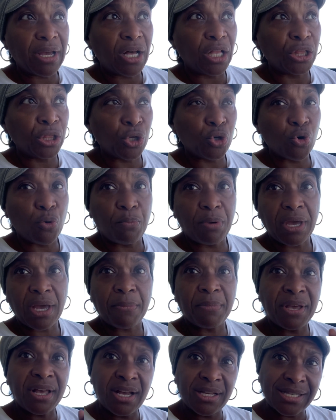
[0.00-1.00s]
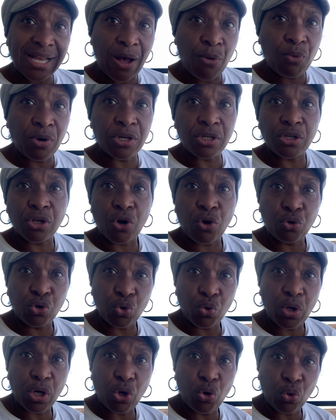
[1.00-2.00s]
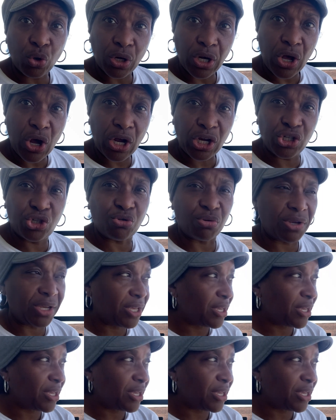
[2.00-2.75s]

a little bit because I wanted to go do a load of laundry.